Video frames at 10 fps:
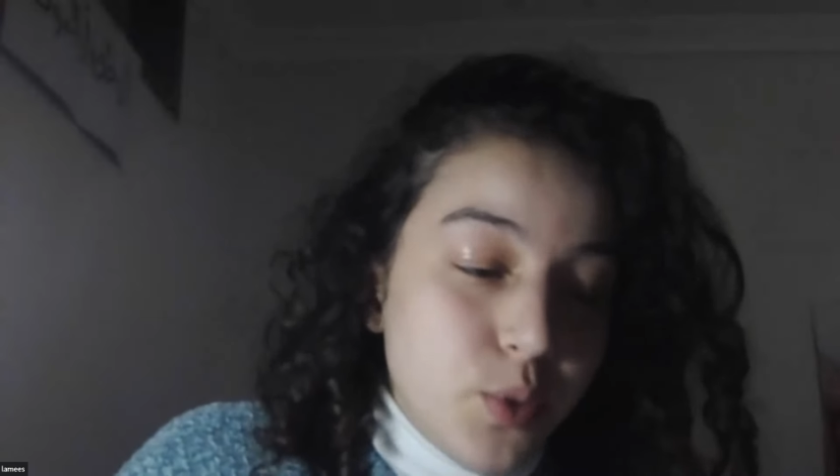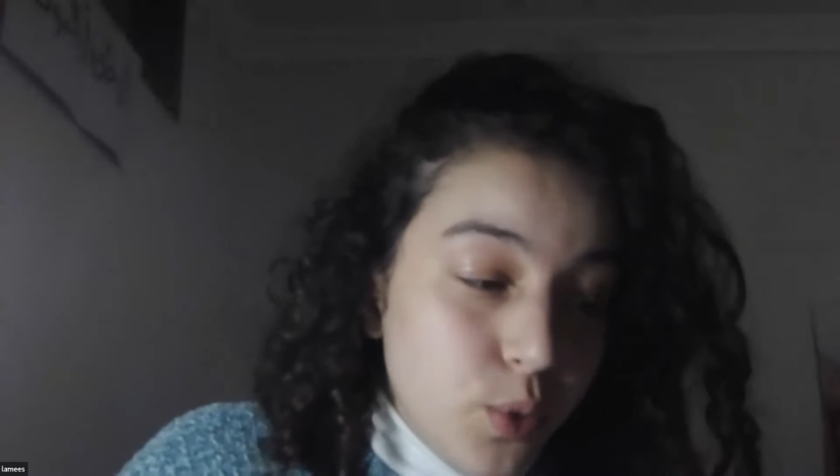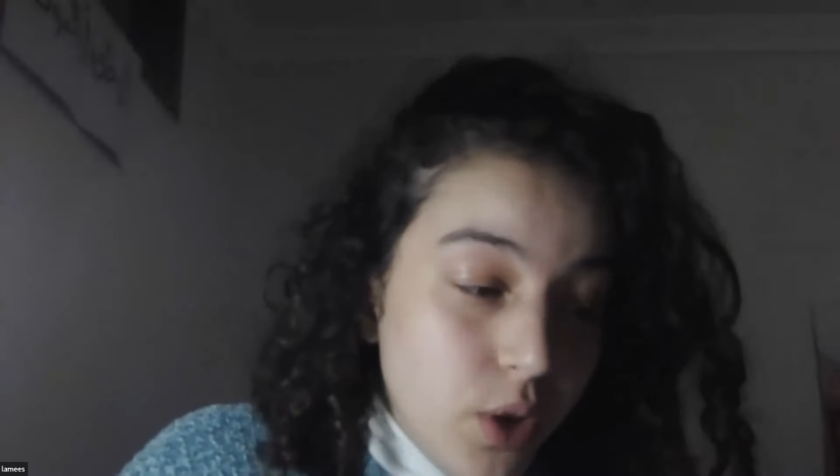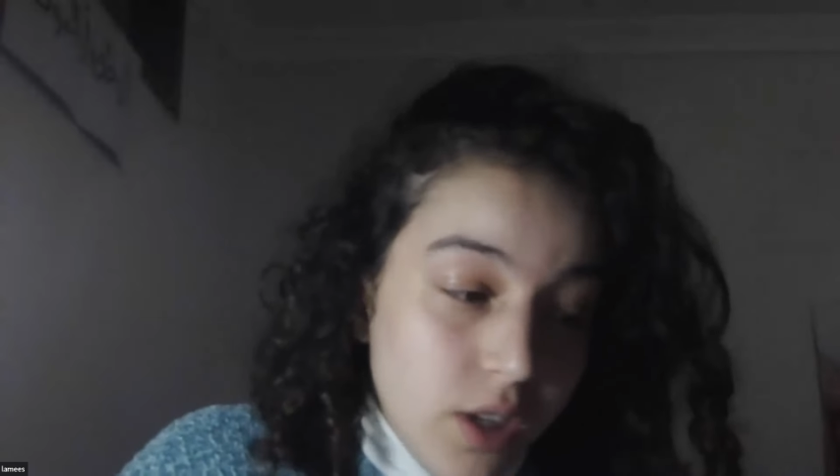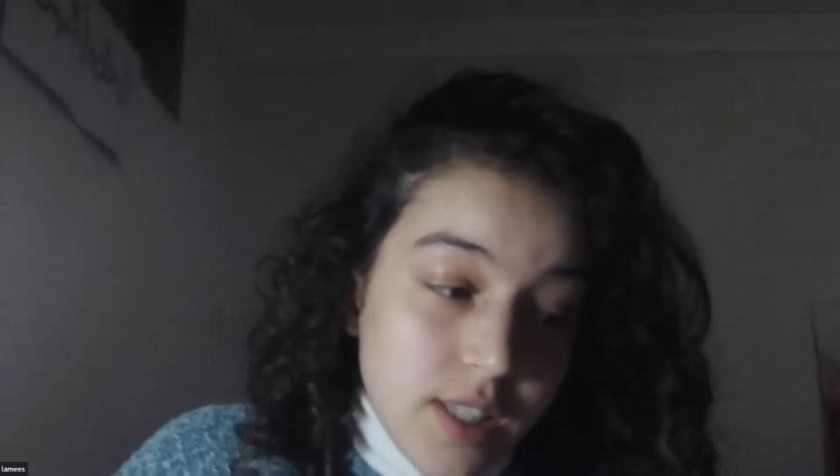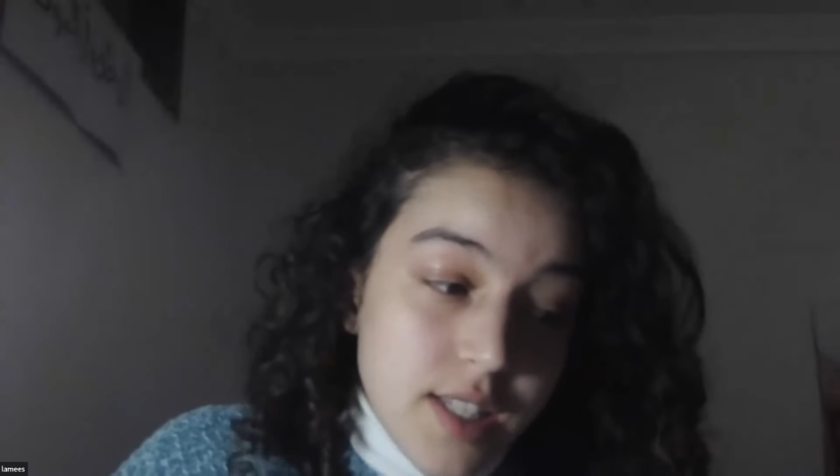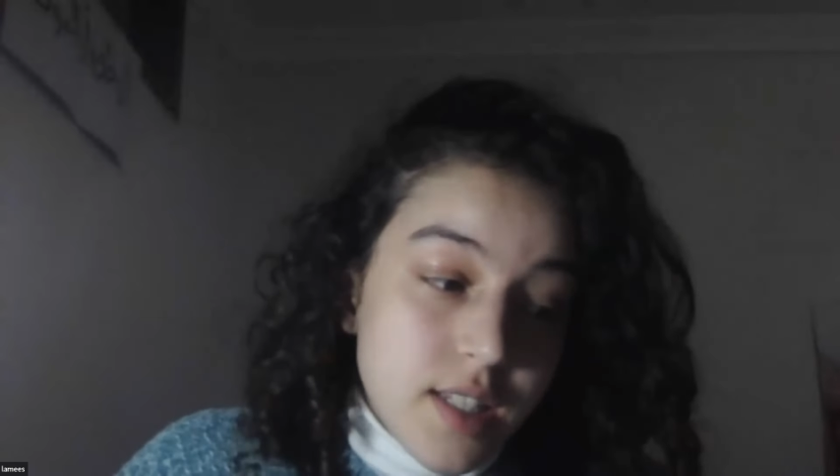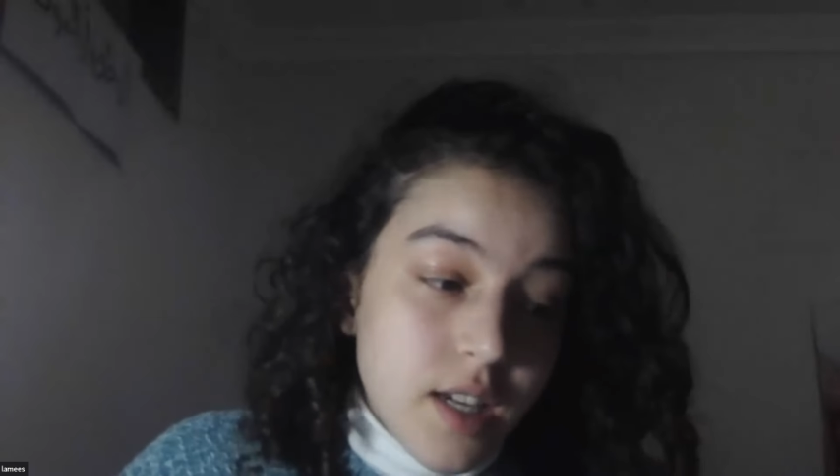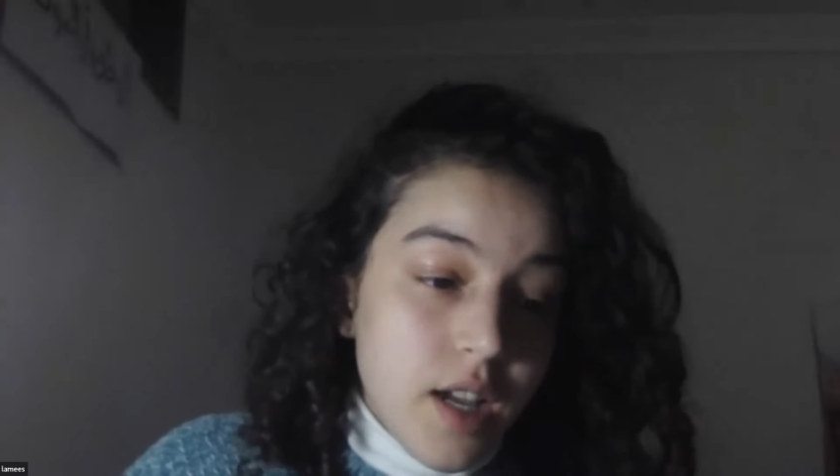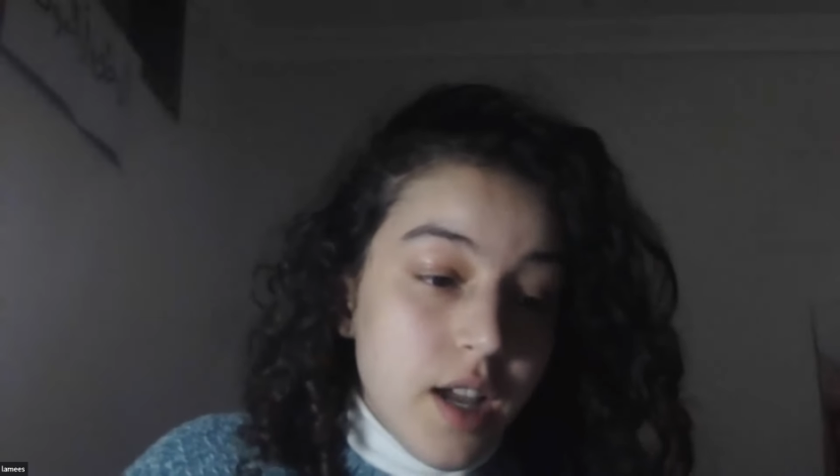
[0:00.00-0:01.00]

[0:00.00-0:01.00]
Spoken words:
walls